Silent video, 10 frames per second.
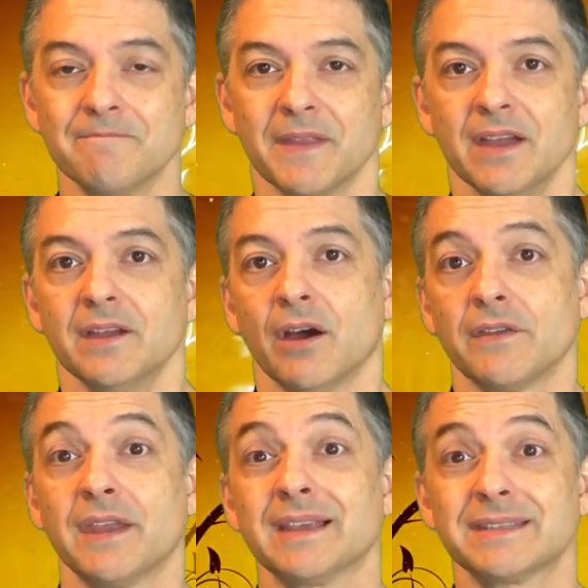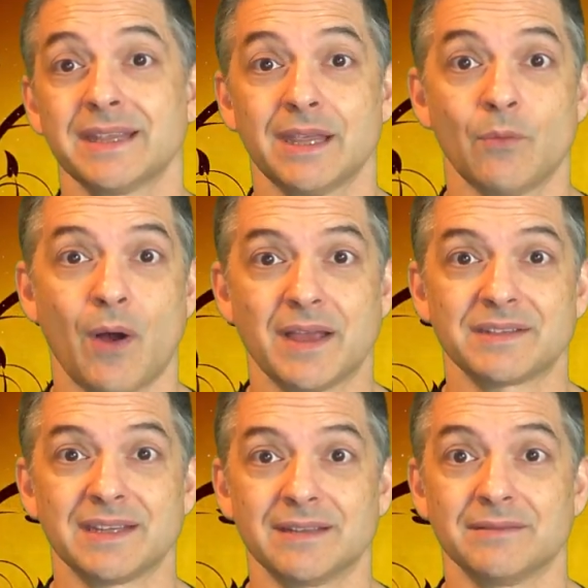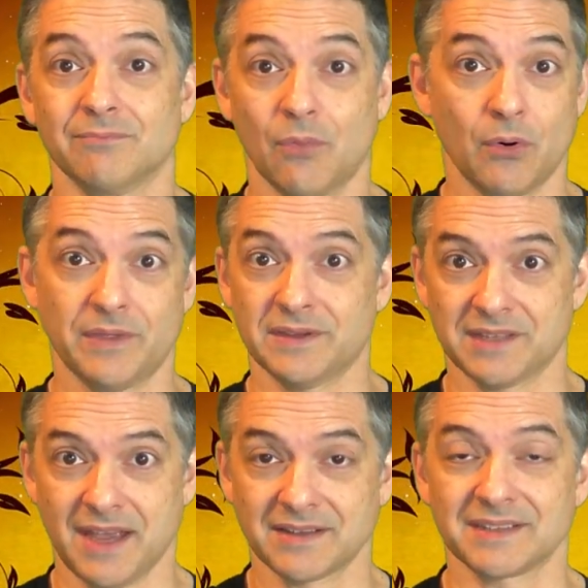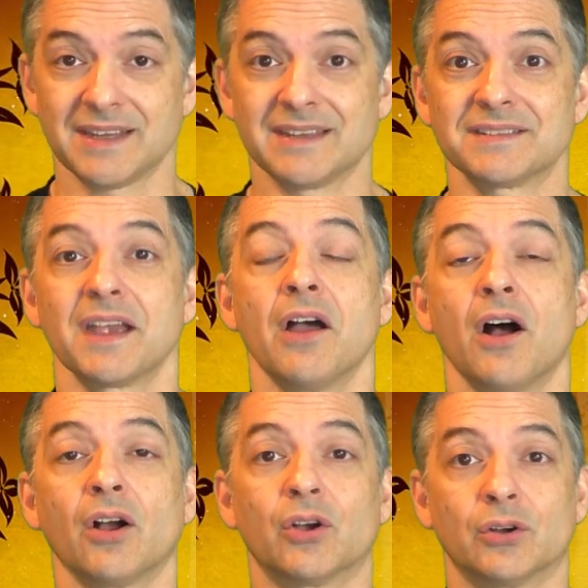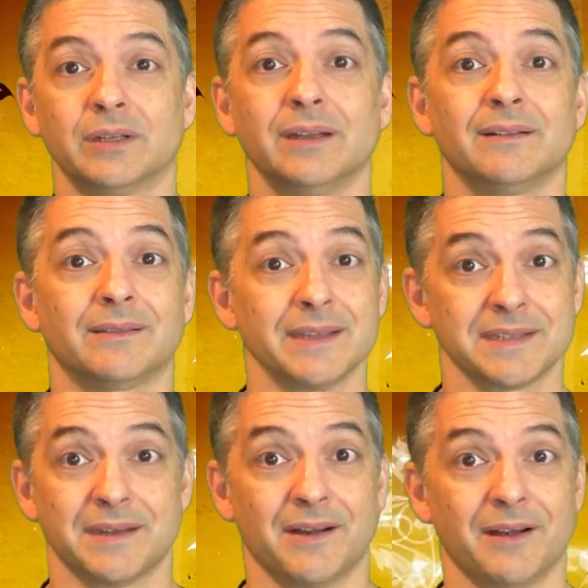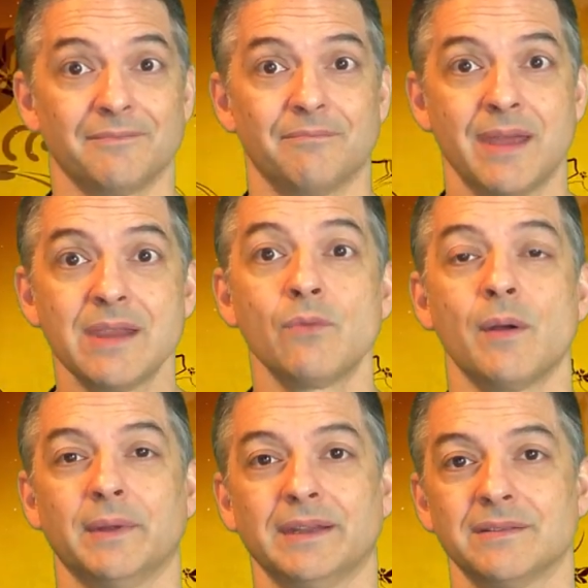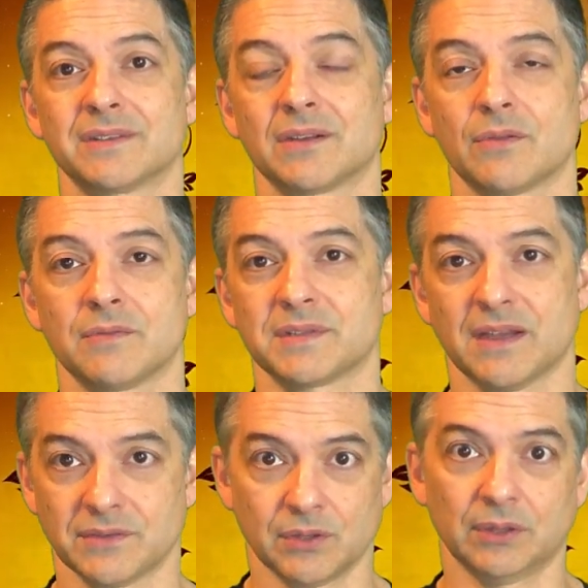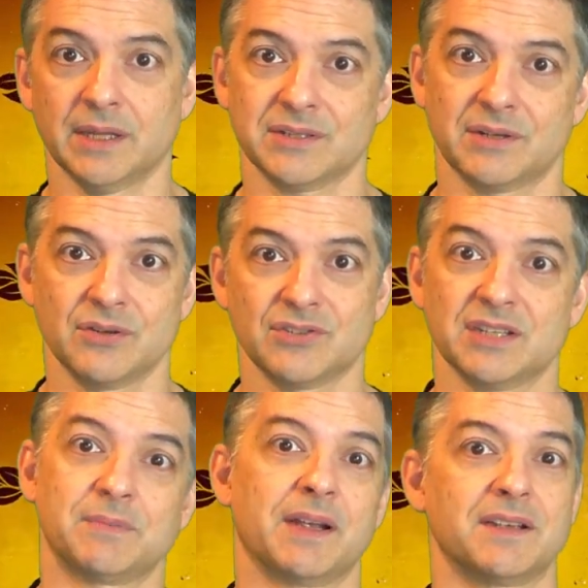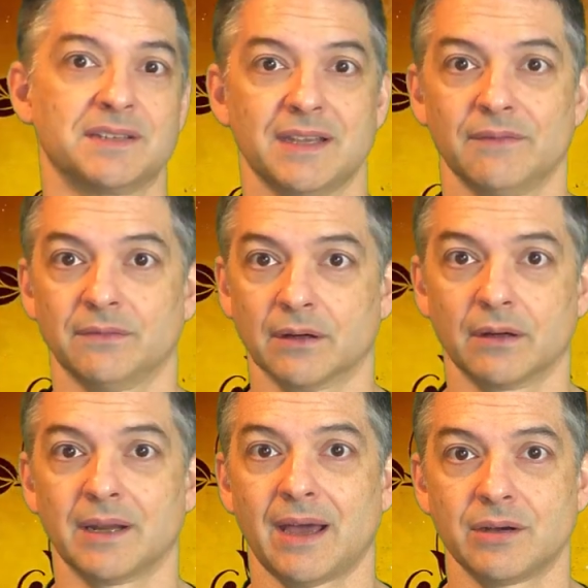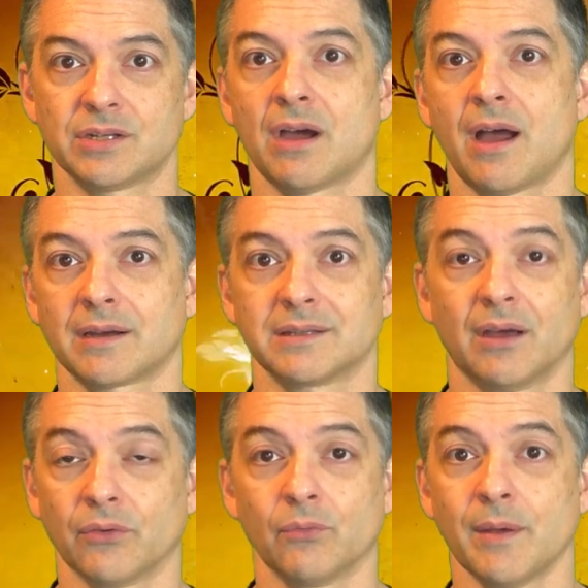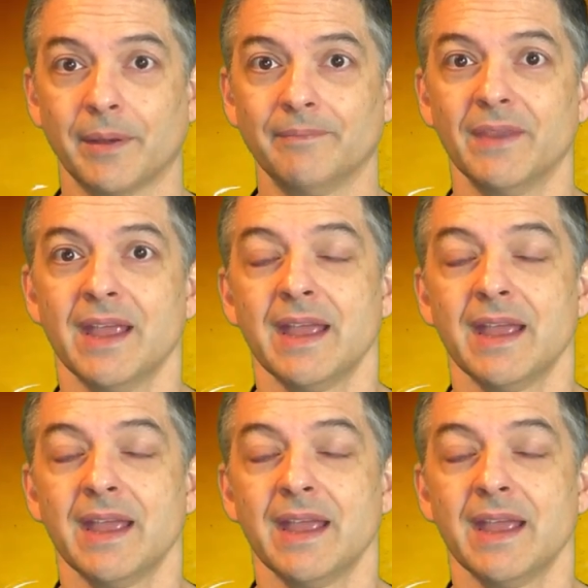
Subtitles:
All right, the next thing he wants more than sex is a good listener. Many women consider themselves good listeners just because they've learned how to talk to other women.